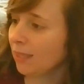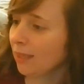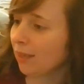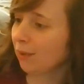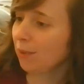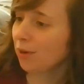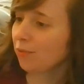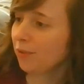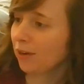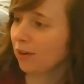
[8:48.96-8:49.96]
middle
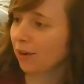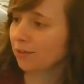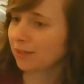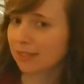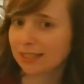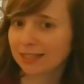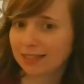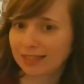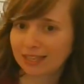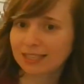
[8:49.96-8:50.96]
finger out like
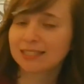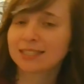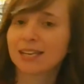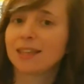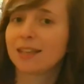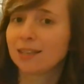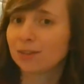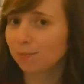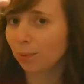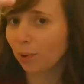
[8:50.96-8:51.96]
this, and then
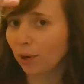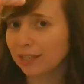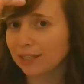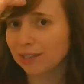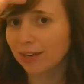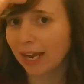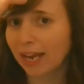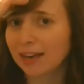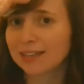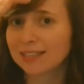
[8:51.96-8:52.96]
you point it to your
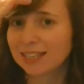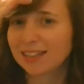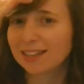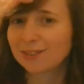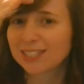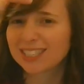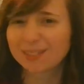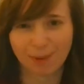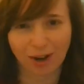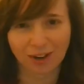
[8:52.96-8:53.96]
head and you say that you're
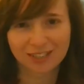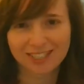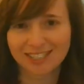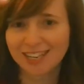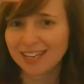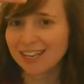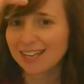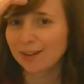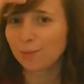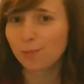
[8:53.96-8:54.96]
smart,
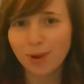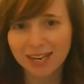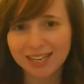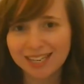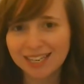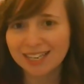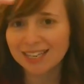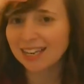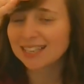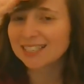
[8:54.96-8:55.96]

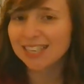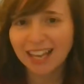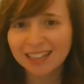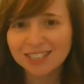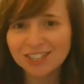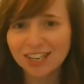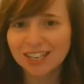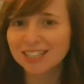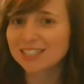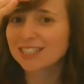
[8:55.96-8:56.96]
witty,
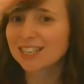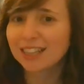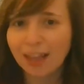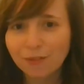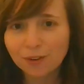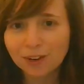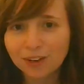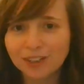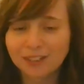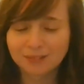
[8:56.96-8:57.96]
intelligent,
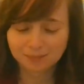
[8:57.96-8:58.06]
clever.